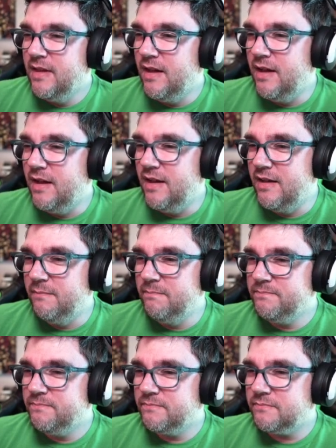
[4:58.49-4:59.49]

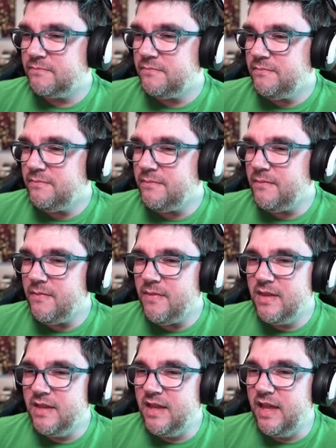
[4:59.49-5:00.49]
um,
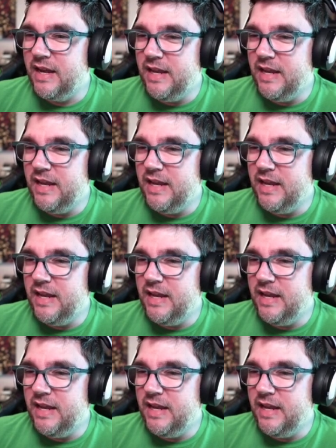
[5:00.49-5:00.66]
an